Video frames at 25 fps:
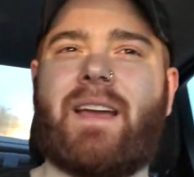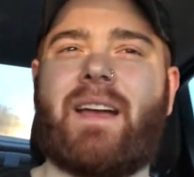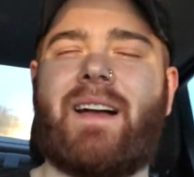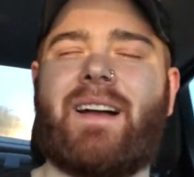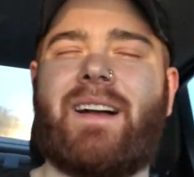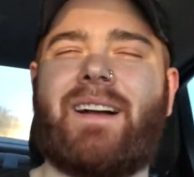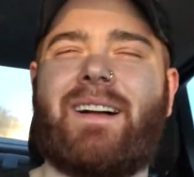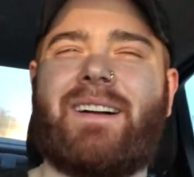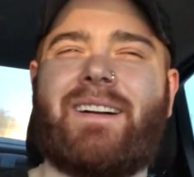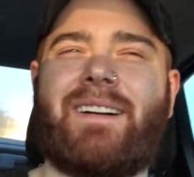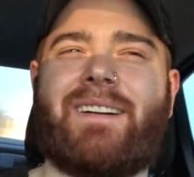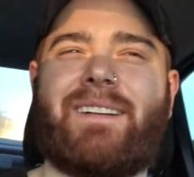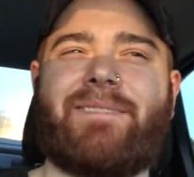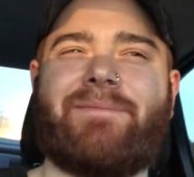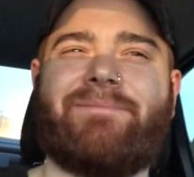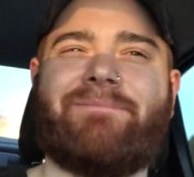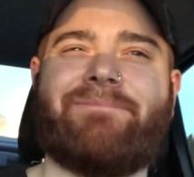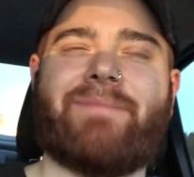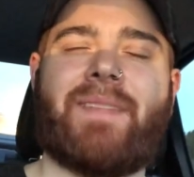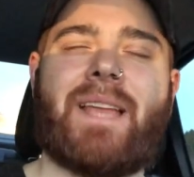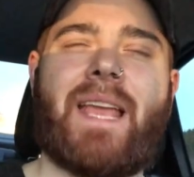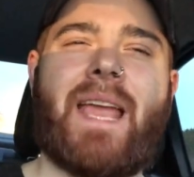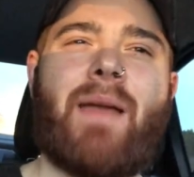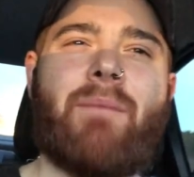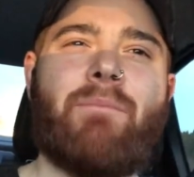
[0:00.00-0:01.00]
uh,
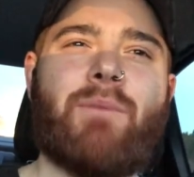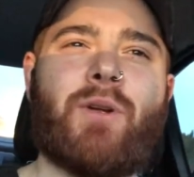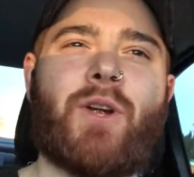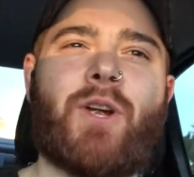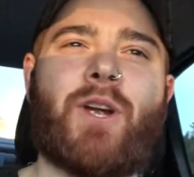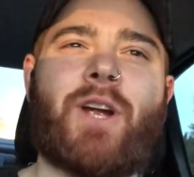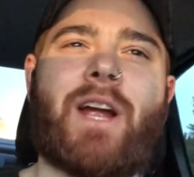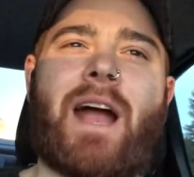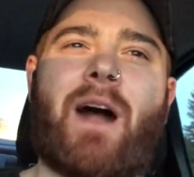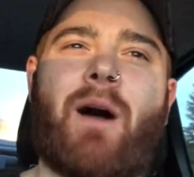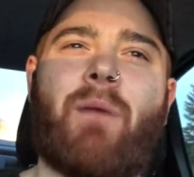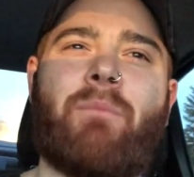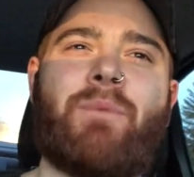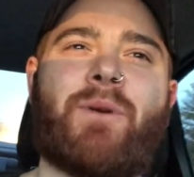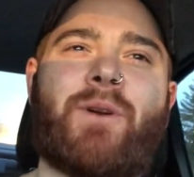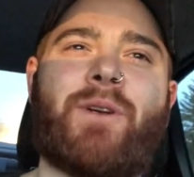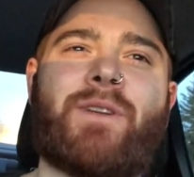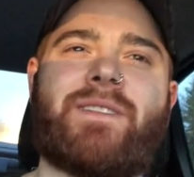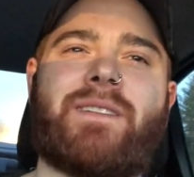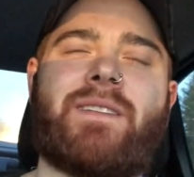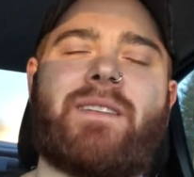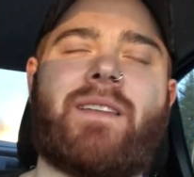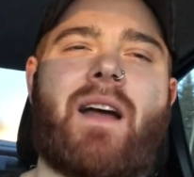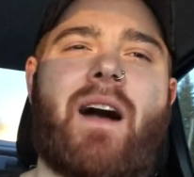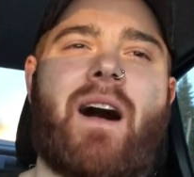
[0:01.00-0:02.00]
hamburger helper
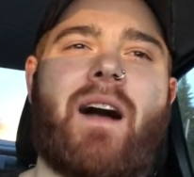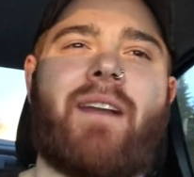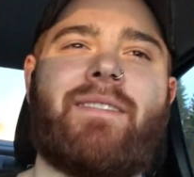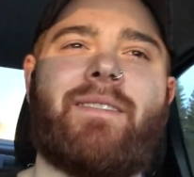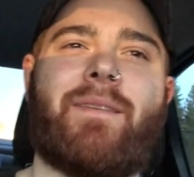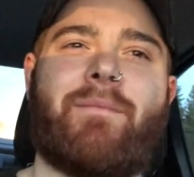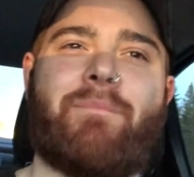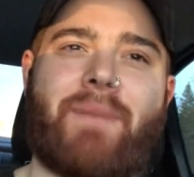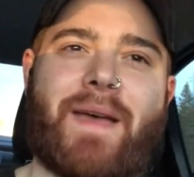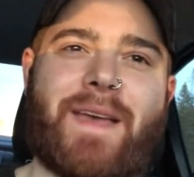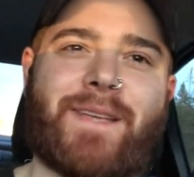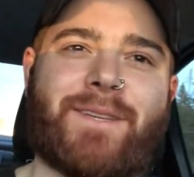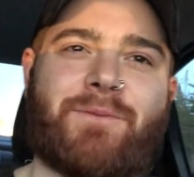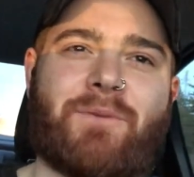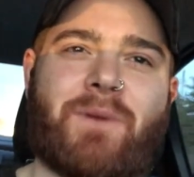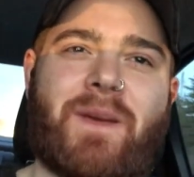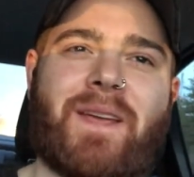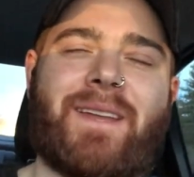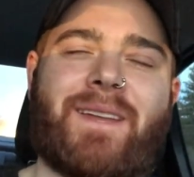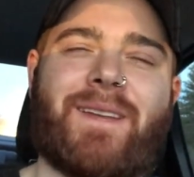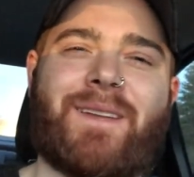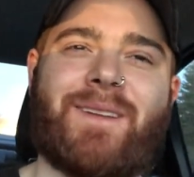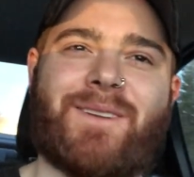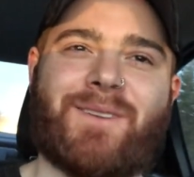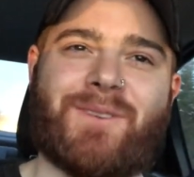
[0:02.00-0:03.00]
is not the best way
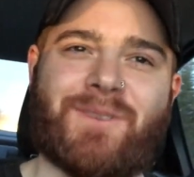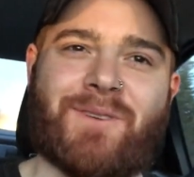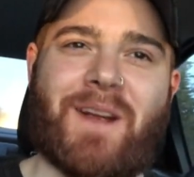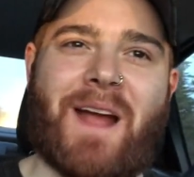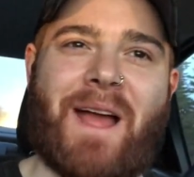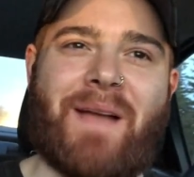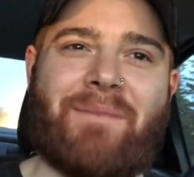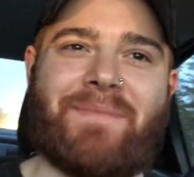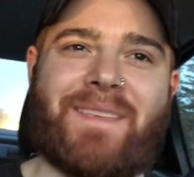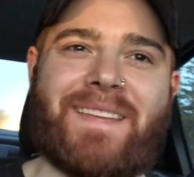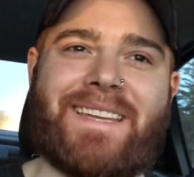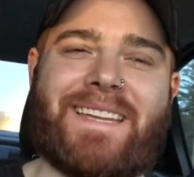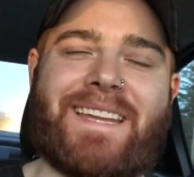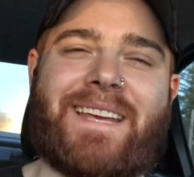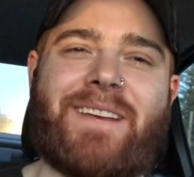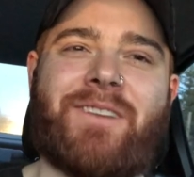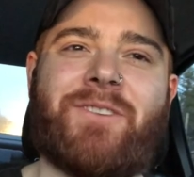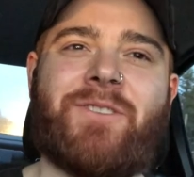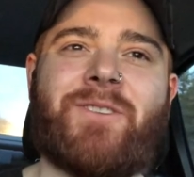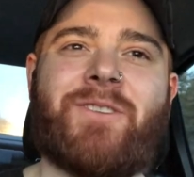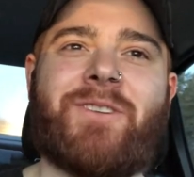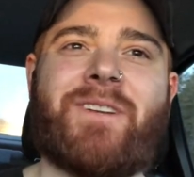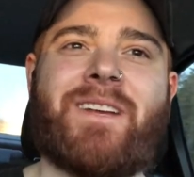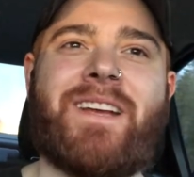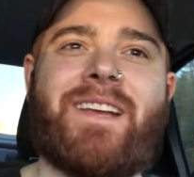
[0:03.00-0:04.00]
to describe the
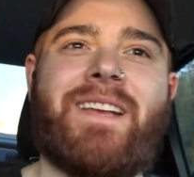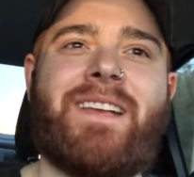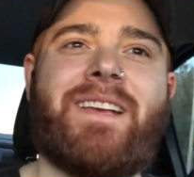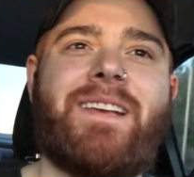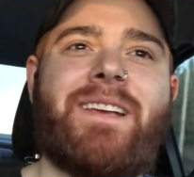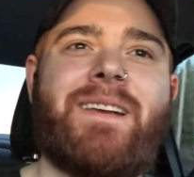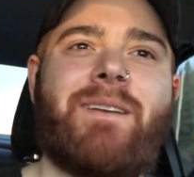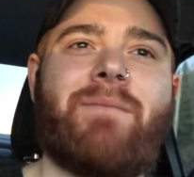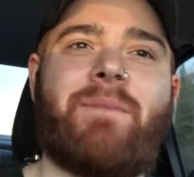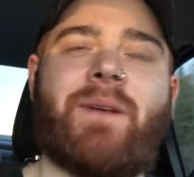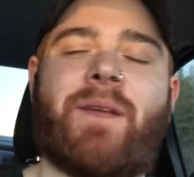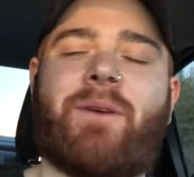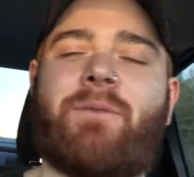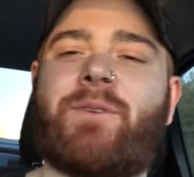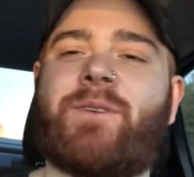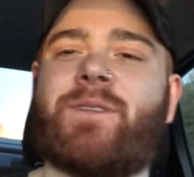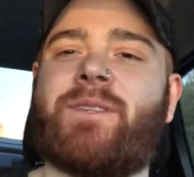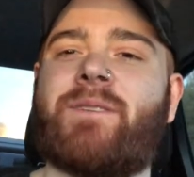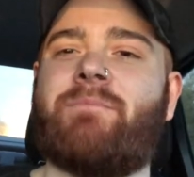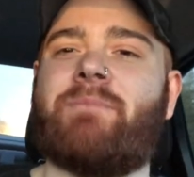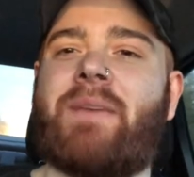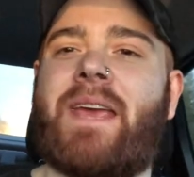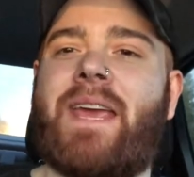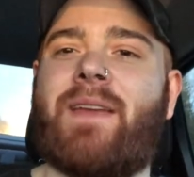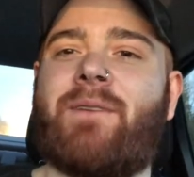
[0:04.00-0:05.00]
dish but it
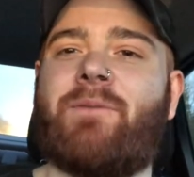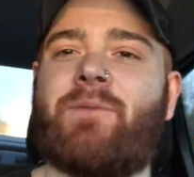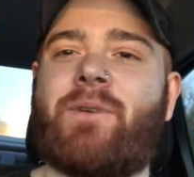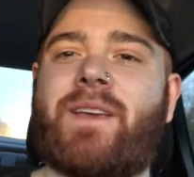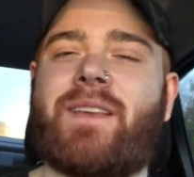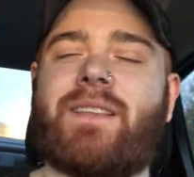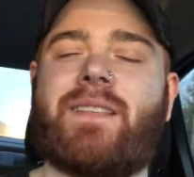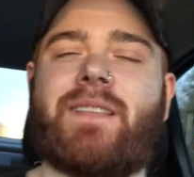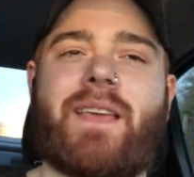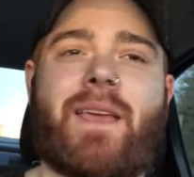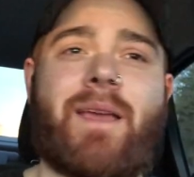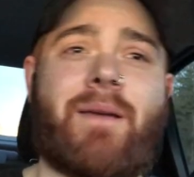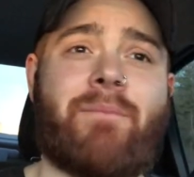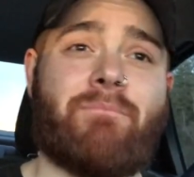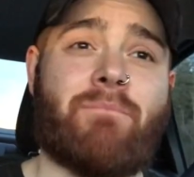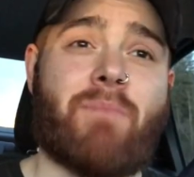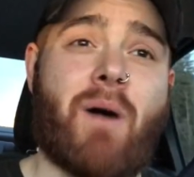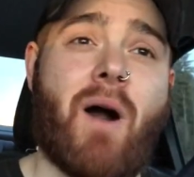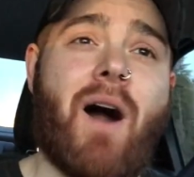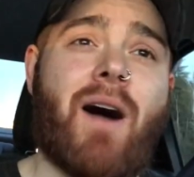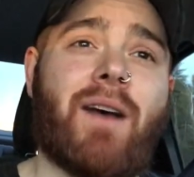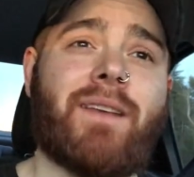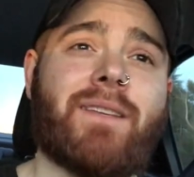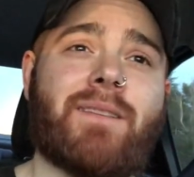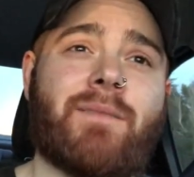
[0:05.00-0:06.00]
was made with
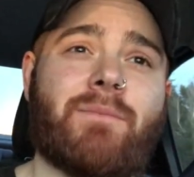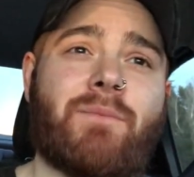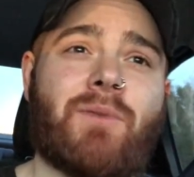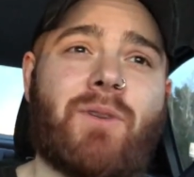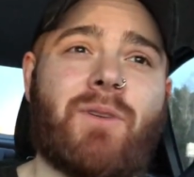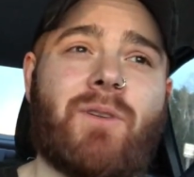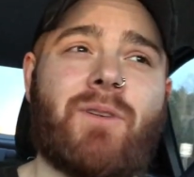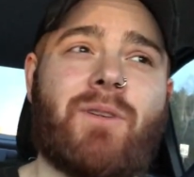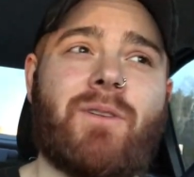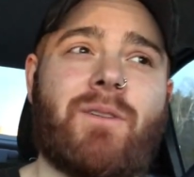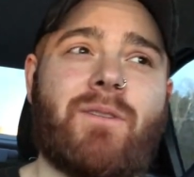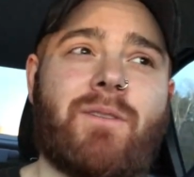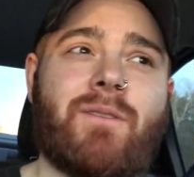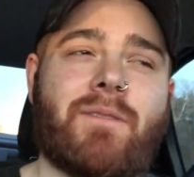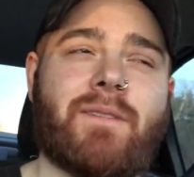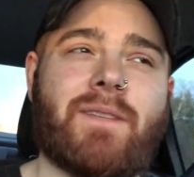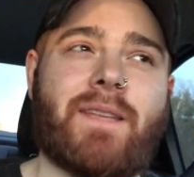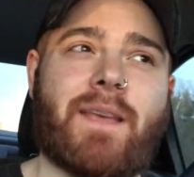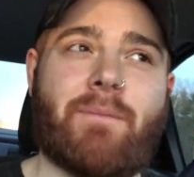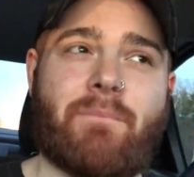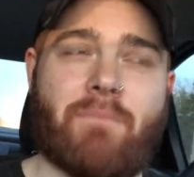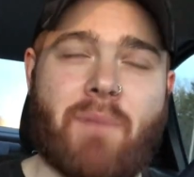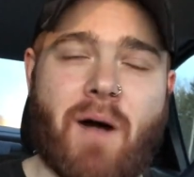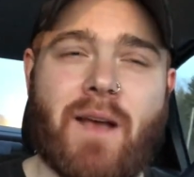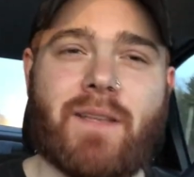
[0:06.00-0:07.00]
Impossible,
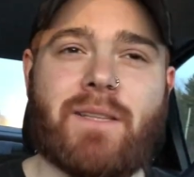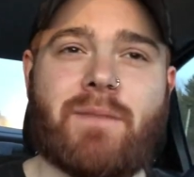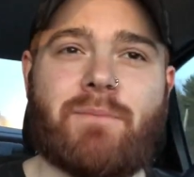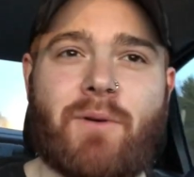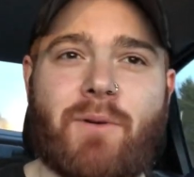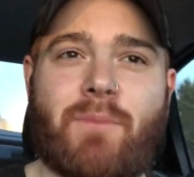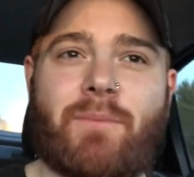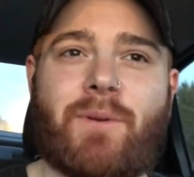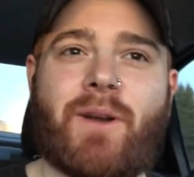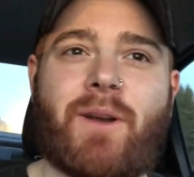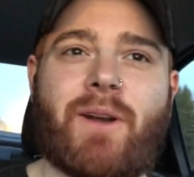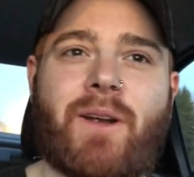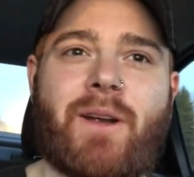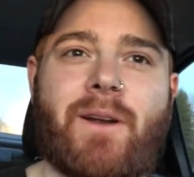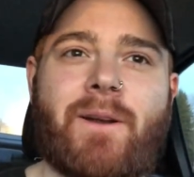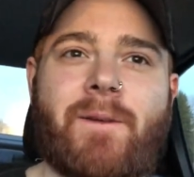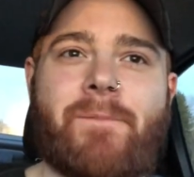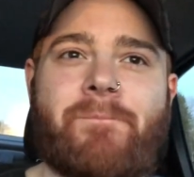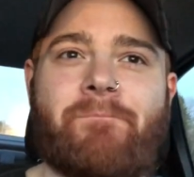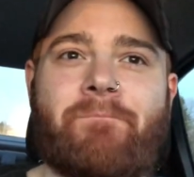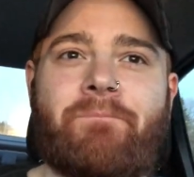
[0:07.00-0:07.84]
the Impossible Burger,